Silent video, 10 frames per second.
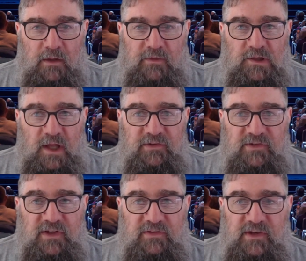The Class
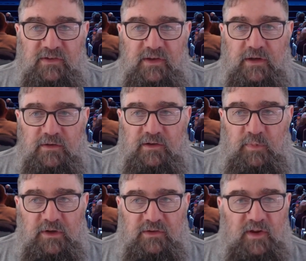66 has
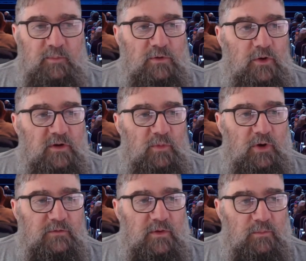been a staple
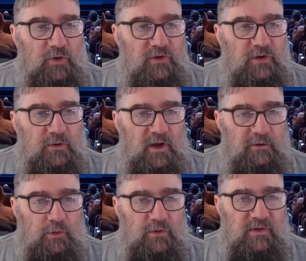locomotive on modern UK
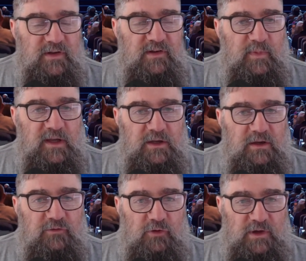routes since the
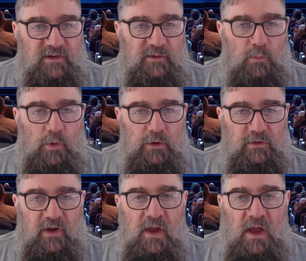beginning of Train Sim World.